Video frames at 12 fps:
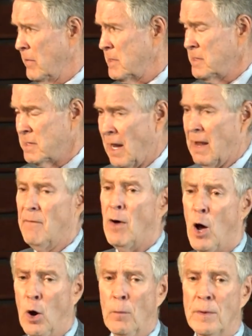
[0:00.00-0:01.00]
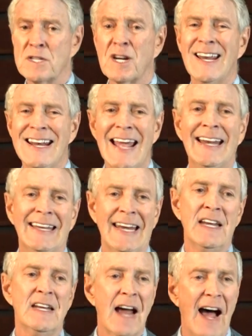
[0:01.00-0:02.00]
This is a day of hope. It's
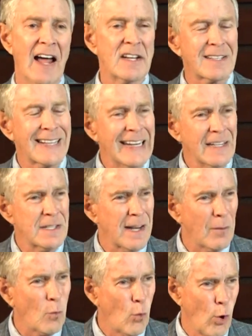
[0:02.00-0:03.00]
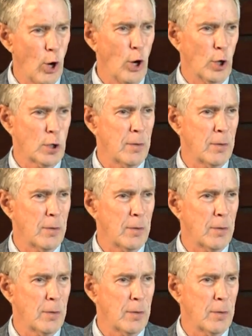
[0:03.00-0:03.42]
connecting dots, things that work,